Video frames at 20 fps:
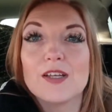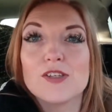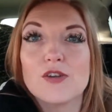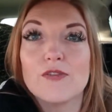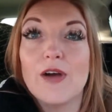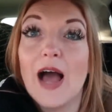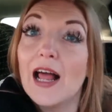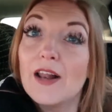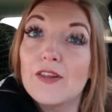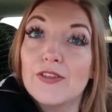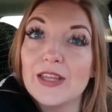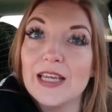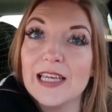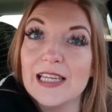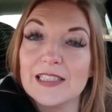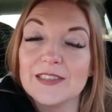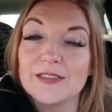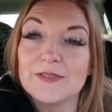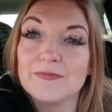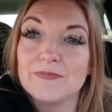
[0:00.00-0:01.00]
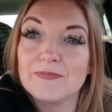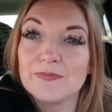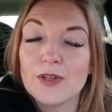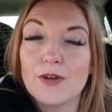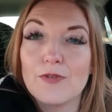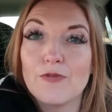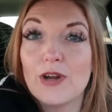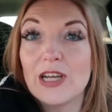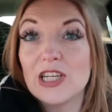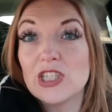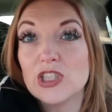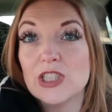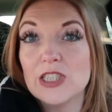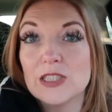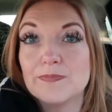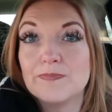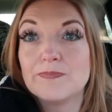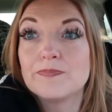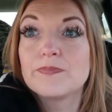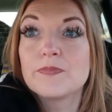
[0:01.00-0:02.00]
sort of healthy eating
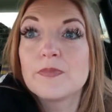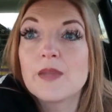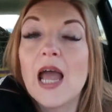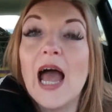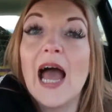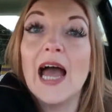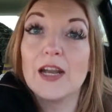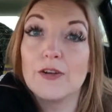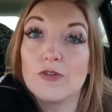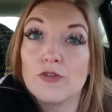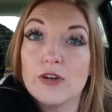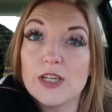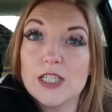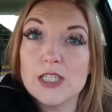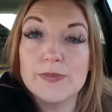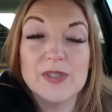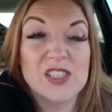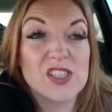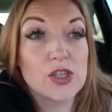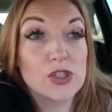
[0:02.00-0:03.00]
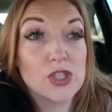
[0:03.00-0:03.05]
regime ahead of Christmas,